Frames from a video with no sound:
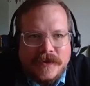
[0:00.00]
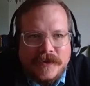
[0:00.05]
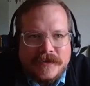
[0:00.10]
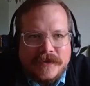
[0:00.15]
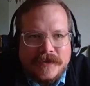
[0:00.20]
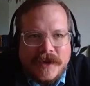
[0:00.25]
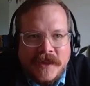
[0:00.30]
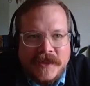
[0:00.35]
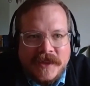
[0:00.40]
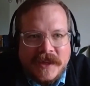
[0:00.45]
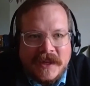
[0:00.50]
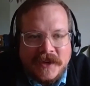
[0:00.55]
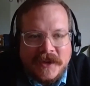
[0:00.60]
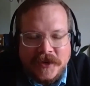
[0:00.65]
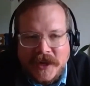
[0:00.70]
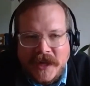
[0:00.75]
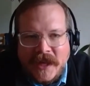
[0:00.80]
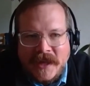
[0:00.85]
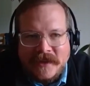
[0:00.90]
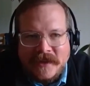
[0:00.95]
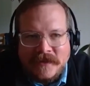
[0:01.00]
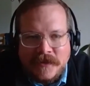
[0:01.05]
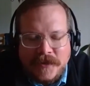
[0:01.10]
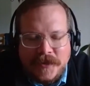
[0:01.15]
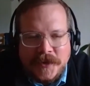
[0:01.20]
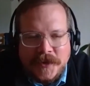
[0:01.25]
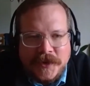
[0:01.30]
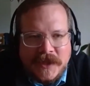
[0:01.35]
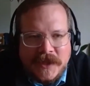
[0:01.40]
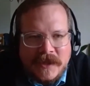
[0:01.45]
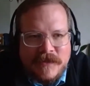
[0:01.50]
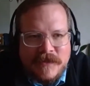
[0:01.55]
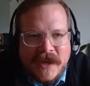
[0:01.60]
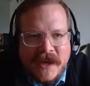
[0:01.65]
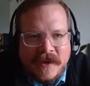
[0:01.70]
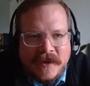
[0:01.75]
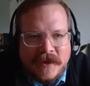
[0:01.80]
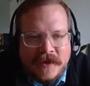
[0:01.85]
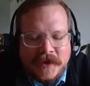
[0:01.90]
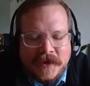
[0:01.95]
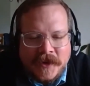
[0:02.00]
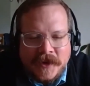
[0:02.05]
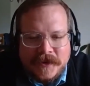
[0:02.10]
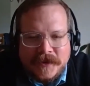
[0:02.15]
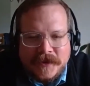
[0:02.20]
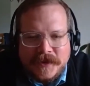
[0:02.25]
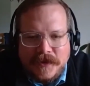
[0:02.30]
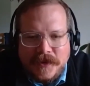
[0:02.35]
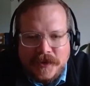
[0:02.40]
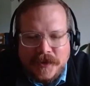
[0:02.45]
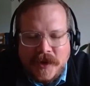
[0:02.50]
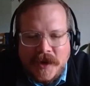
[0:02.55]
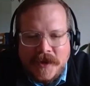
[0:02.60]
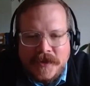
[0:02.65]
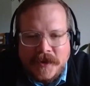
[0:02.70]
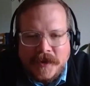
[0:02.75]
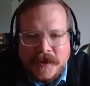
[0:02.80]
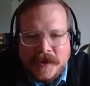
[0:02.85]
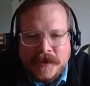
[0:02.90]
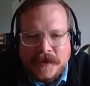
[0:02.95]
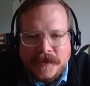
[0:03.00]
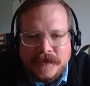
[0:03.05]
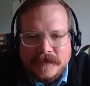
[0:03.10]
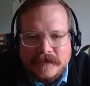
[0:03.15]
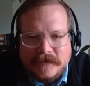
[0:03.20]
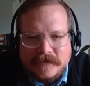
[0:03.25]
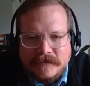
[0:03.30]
on the internet and through email or through other